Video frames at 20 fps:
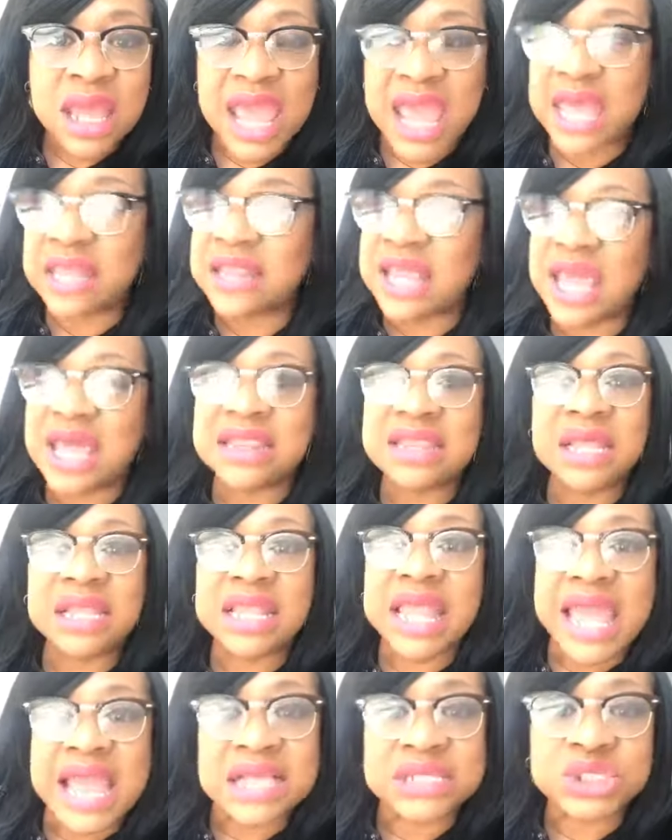and the
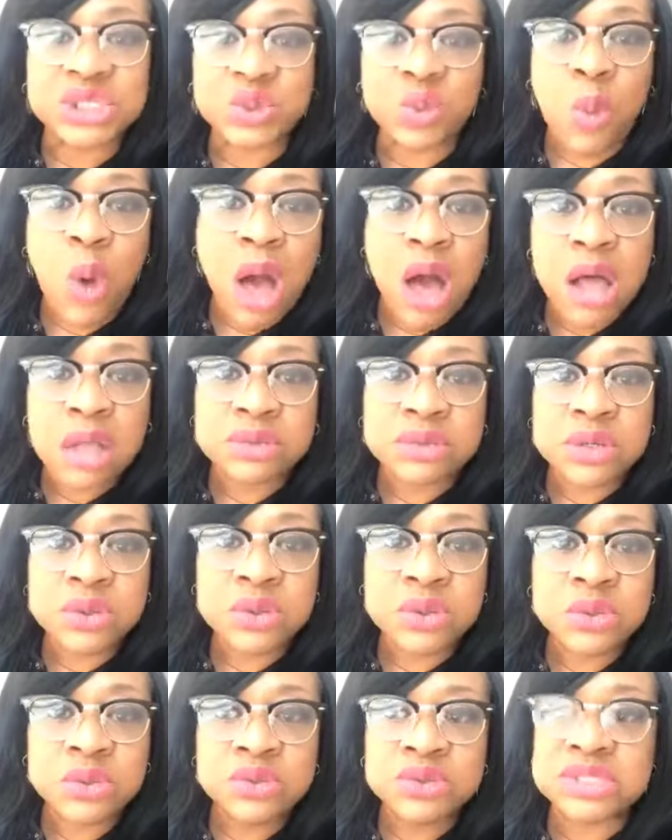Lance and Wall
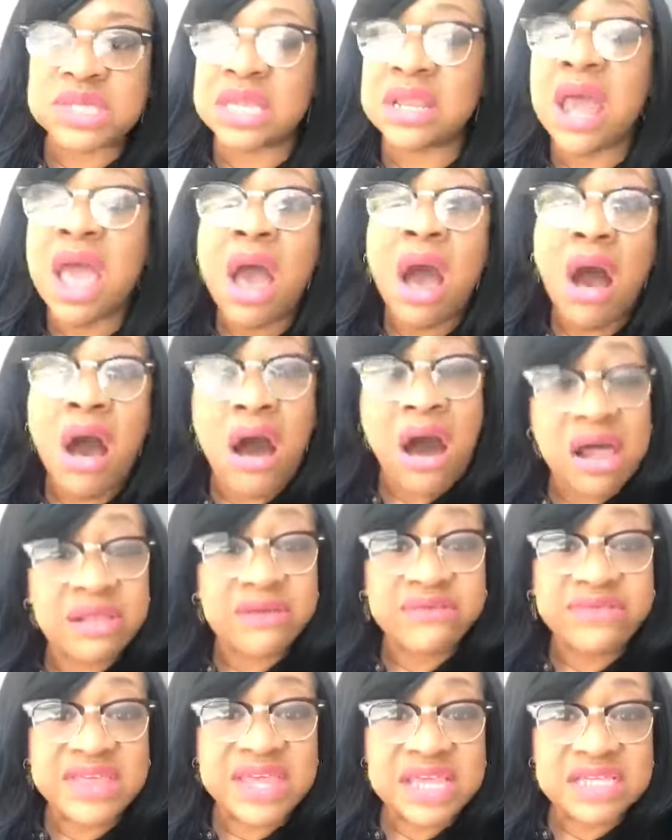News and
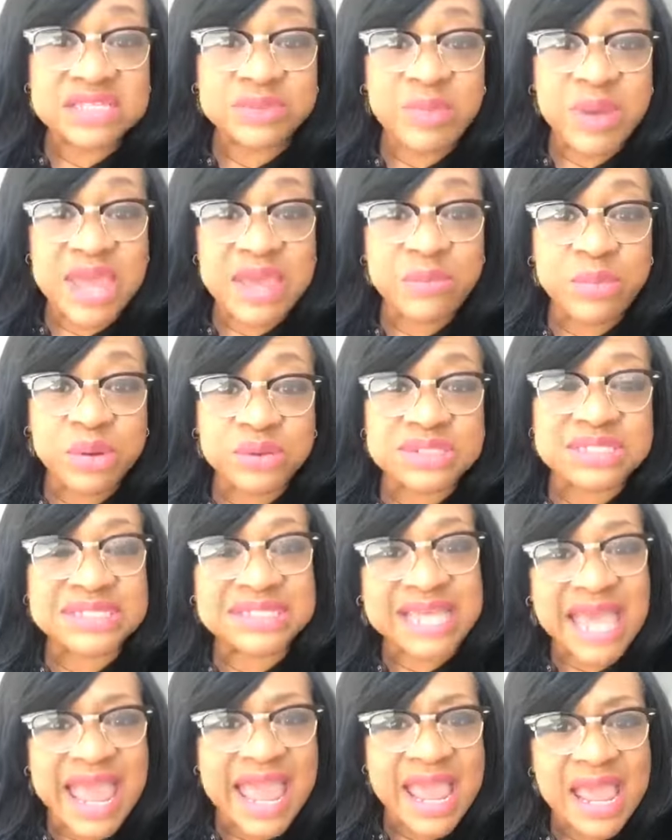all of these people
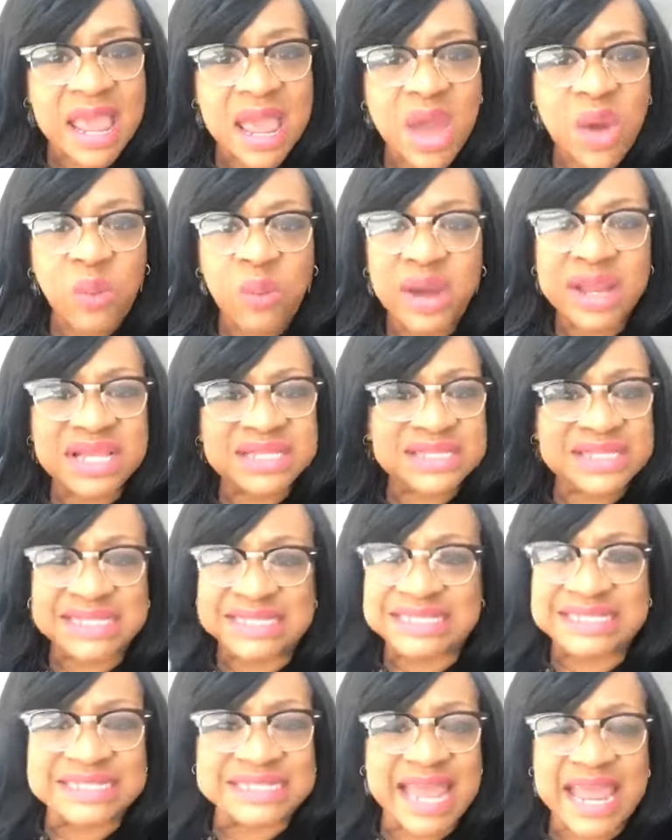say what is the
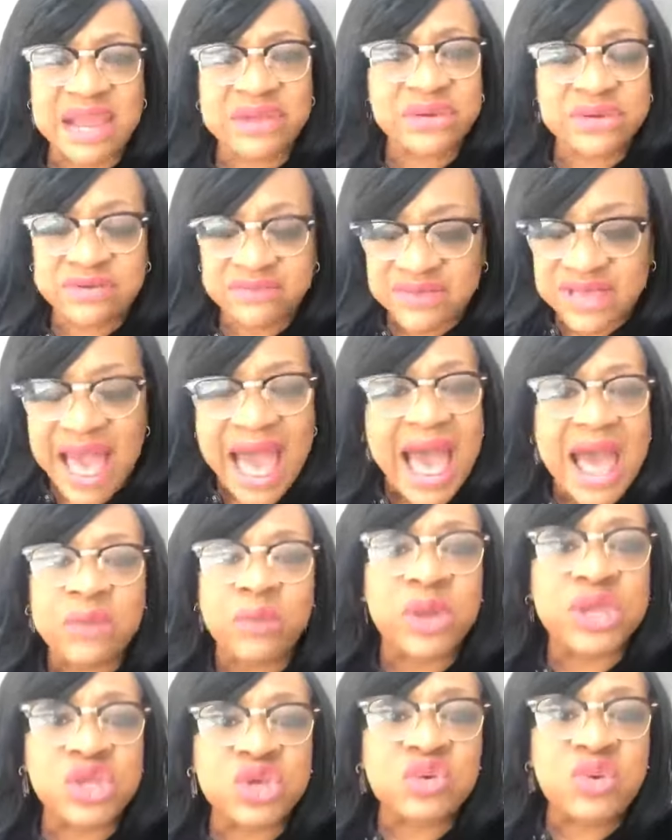standard of
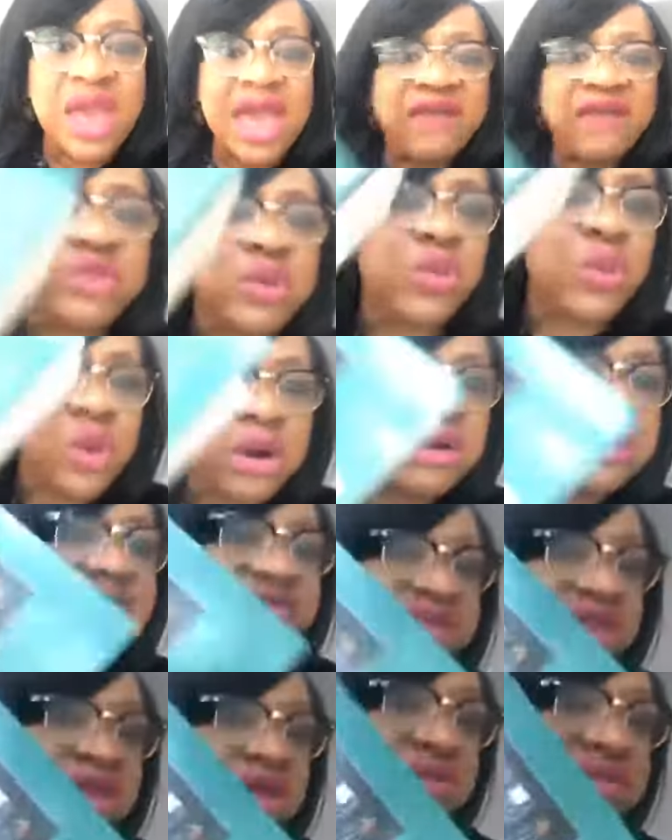God when you the word
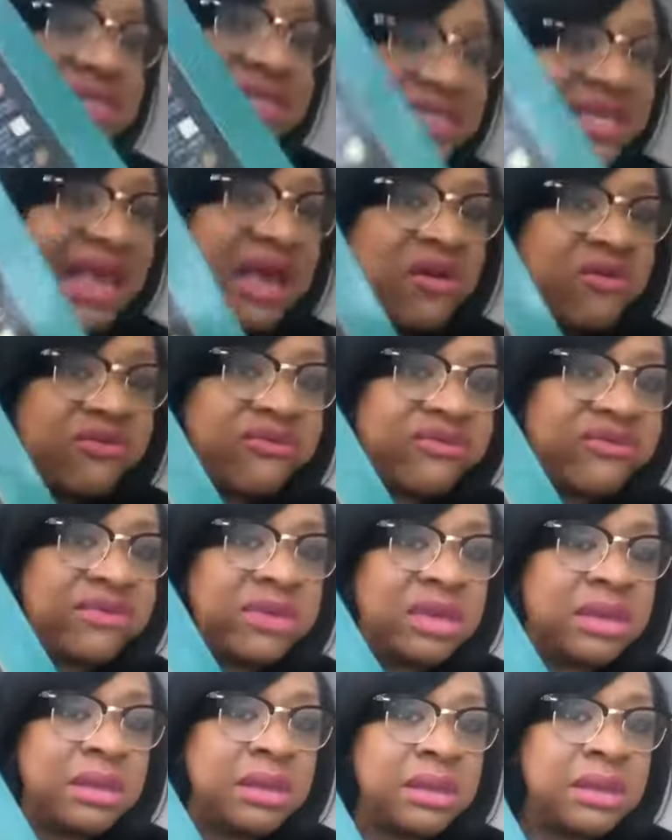for yourself
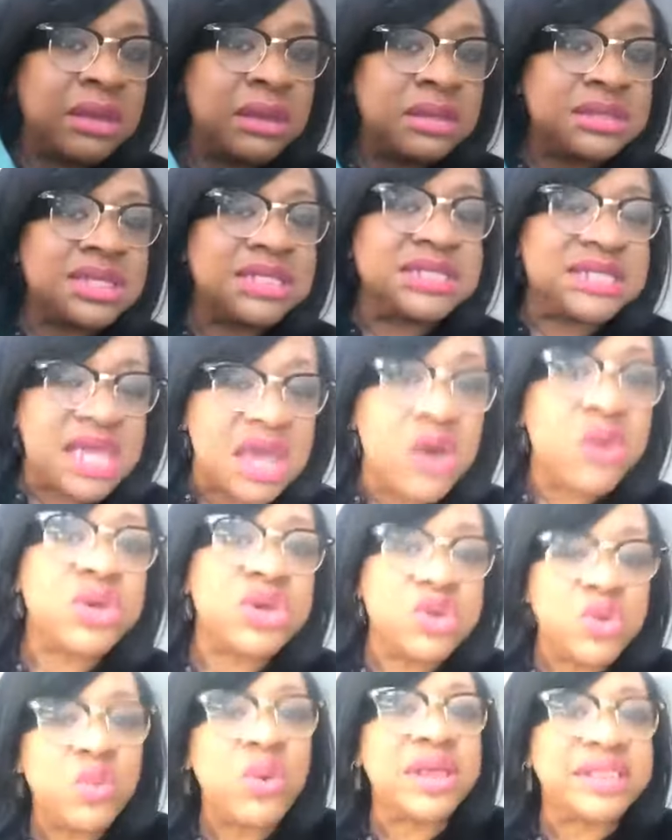to tell
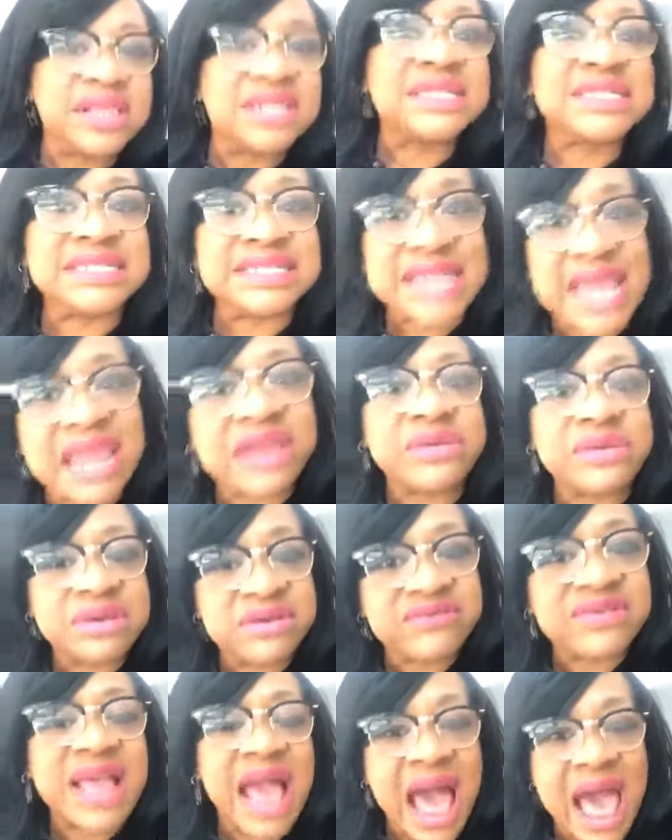you what the standard
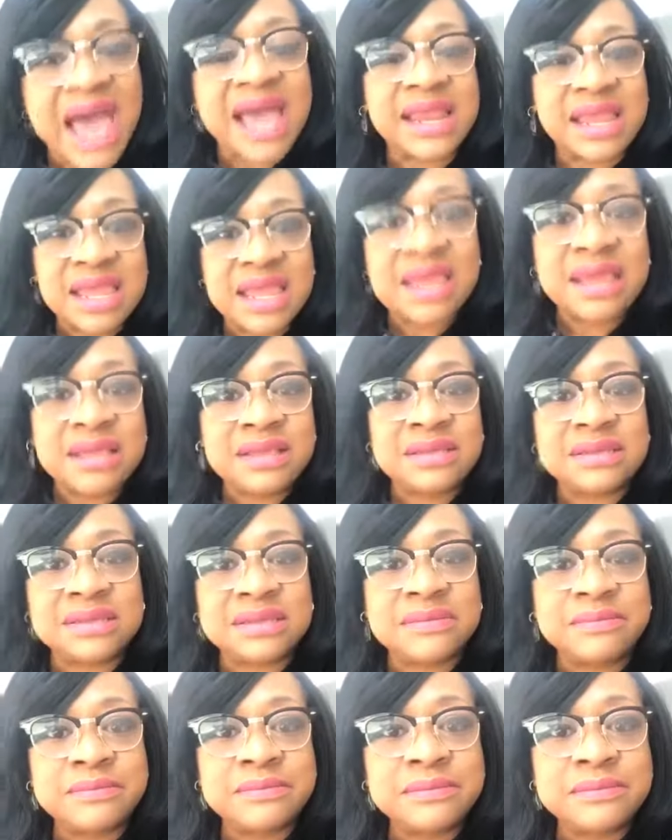of God is?